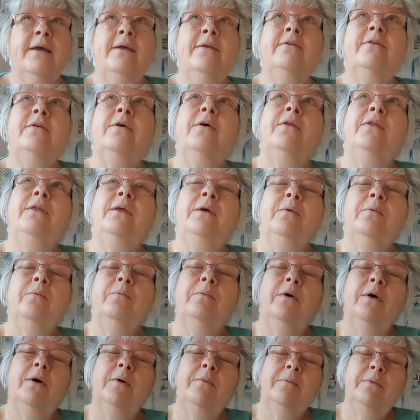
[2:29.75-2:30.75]
So I think
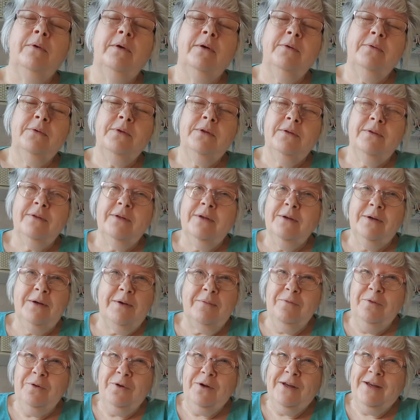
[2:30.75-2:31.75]

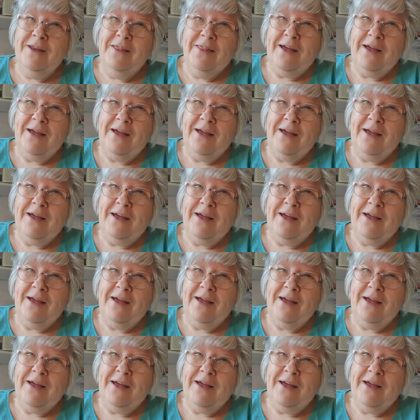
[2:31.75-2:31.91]
I'm looking at